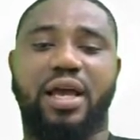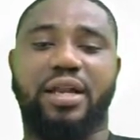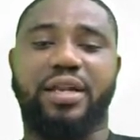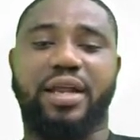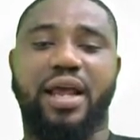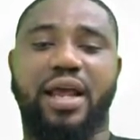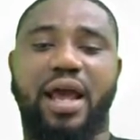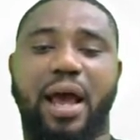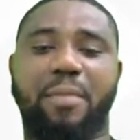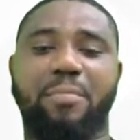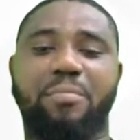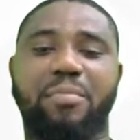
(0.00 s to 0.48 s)

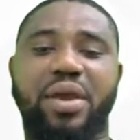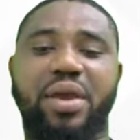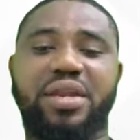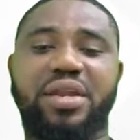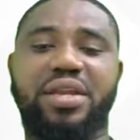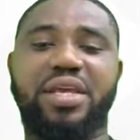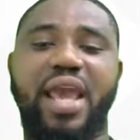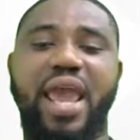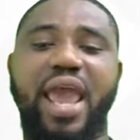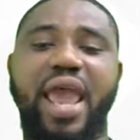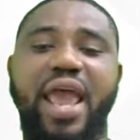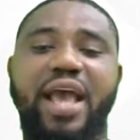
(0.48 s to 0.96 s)
there are
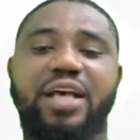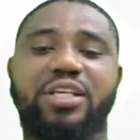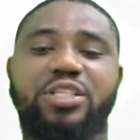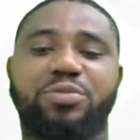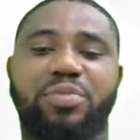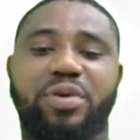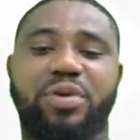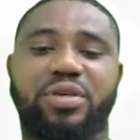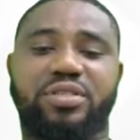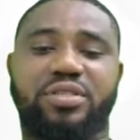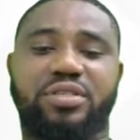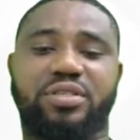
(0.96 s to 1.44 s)
many air
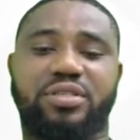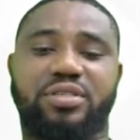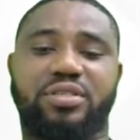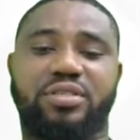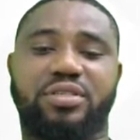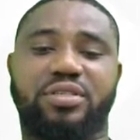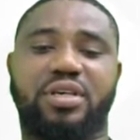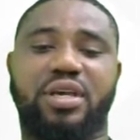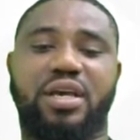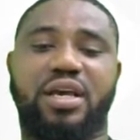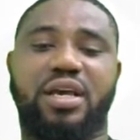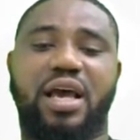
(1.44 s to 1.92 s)

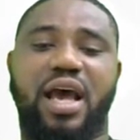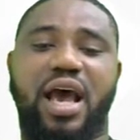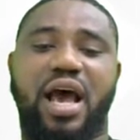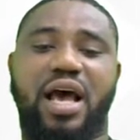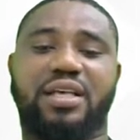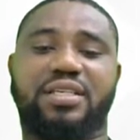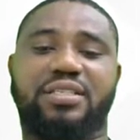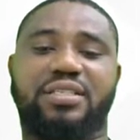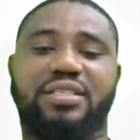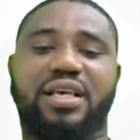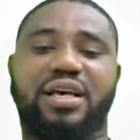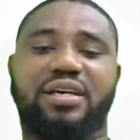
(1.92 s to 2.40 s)
spaces,
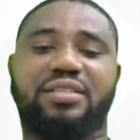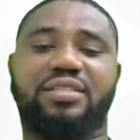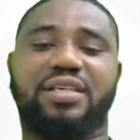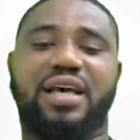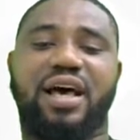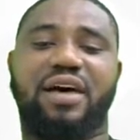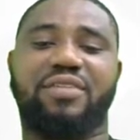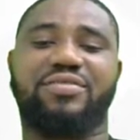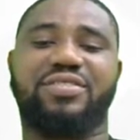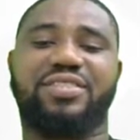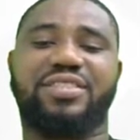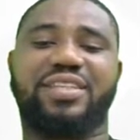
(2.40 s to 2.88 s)
and cells
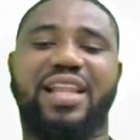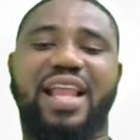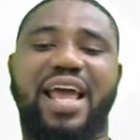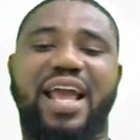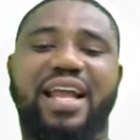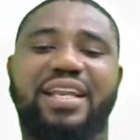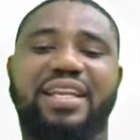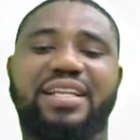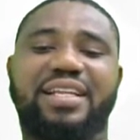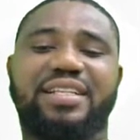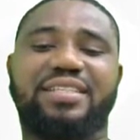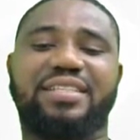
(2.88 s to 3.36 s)
have
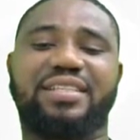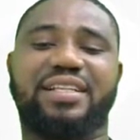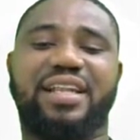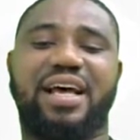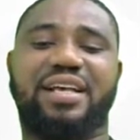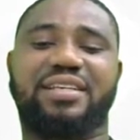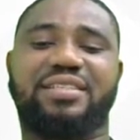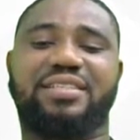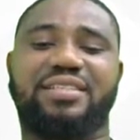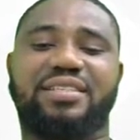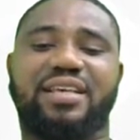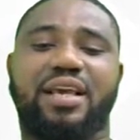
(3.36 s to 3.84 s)
slightly
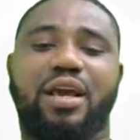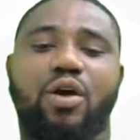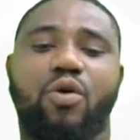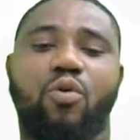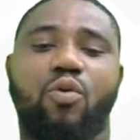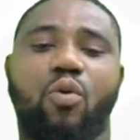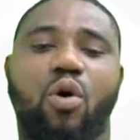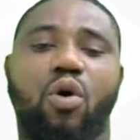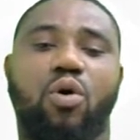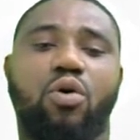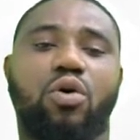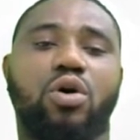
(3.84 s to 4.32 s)
thinner cell
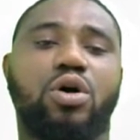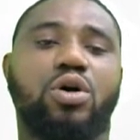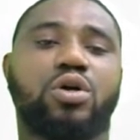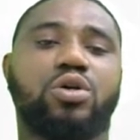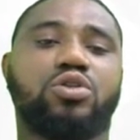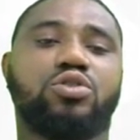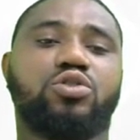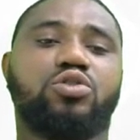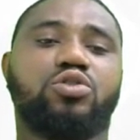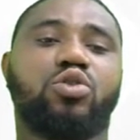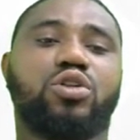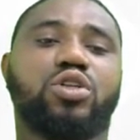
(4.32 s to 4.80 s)
wall.
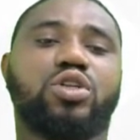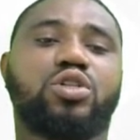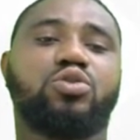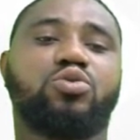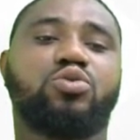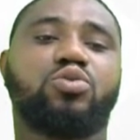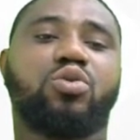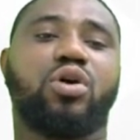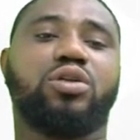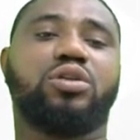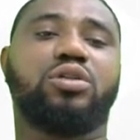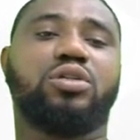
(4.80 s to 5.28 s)
So
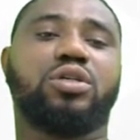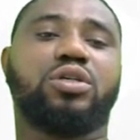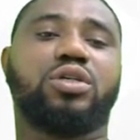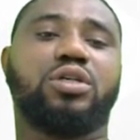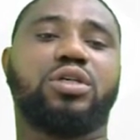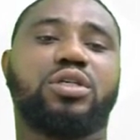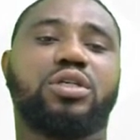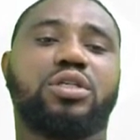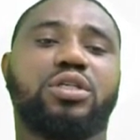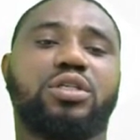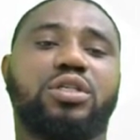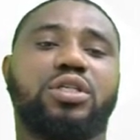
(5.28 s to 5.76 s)
this one,
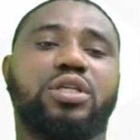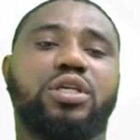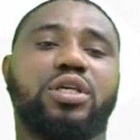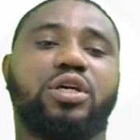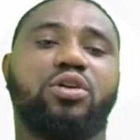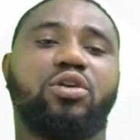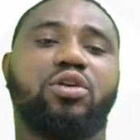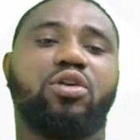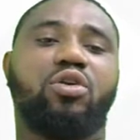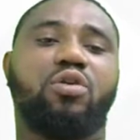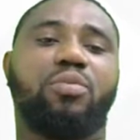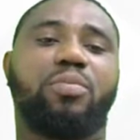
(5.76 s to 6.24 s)
the
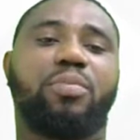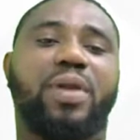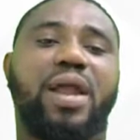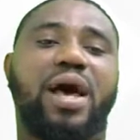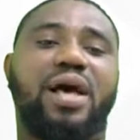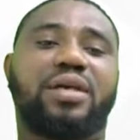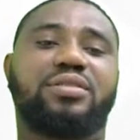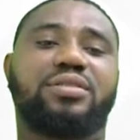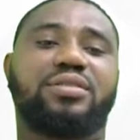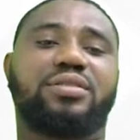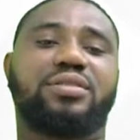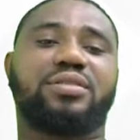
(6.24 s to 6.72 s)

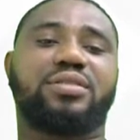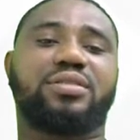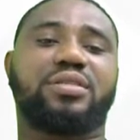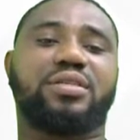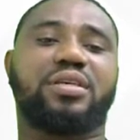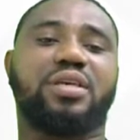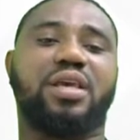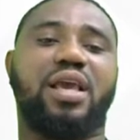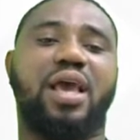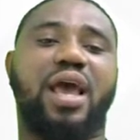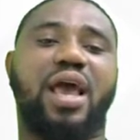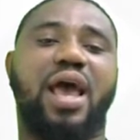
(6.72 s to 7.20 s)
chloroplasts
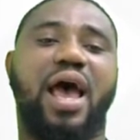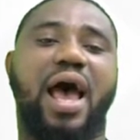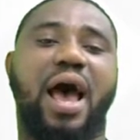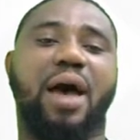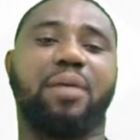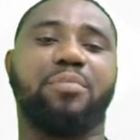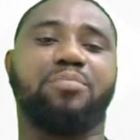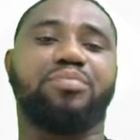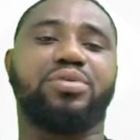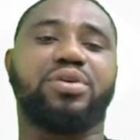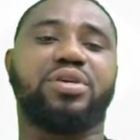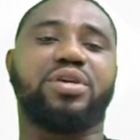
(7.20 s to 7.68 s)
here
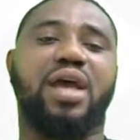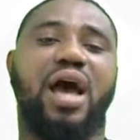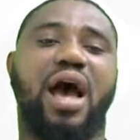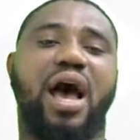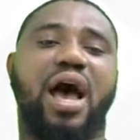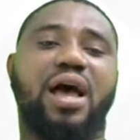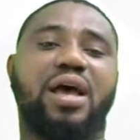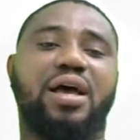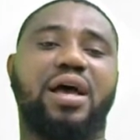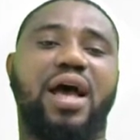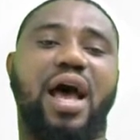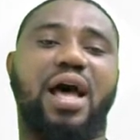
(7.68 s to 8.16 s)
are
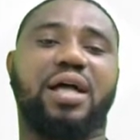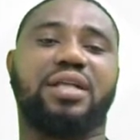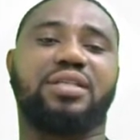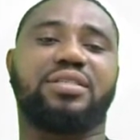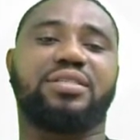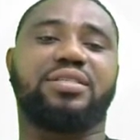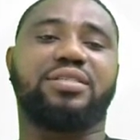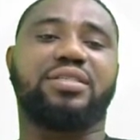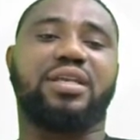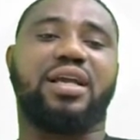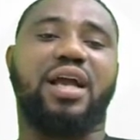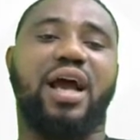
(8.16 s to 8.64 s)
bigger
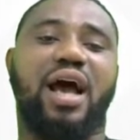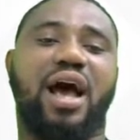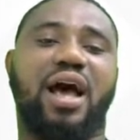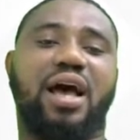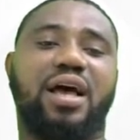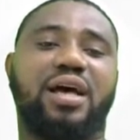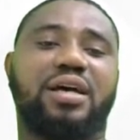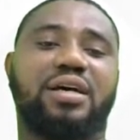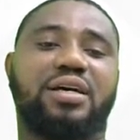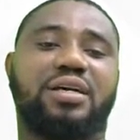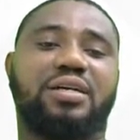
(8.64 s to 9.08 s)
and thicker